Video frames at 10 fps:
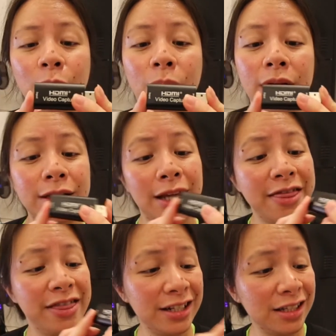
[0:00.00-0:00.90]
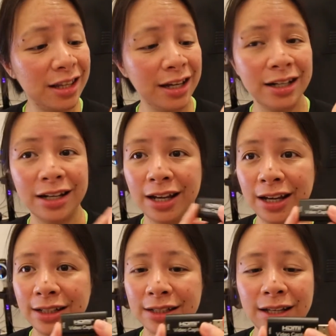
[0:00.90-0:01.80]
What this thing
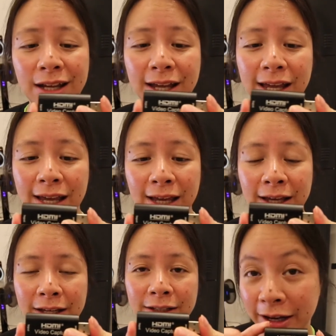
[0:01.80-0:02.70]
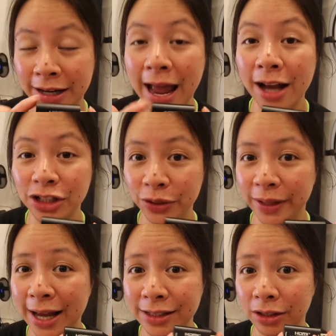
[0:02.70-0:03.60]
does is it
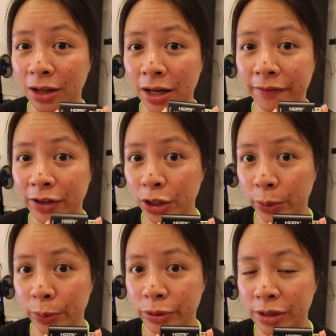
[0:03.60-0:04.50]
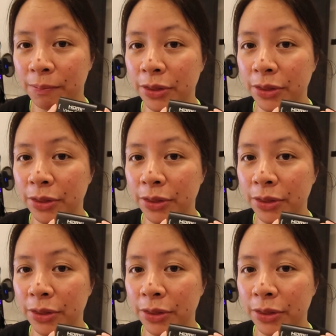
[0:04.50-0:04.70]
actually has a lot of use,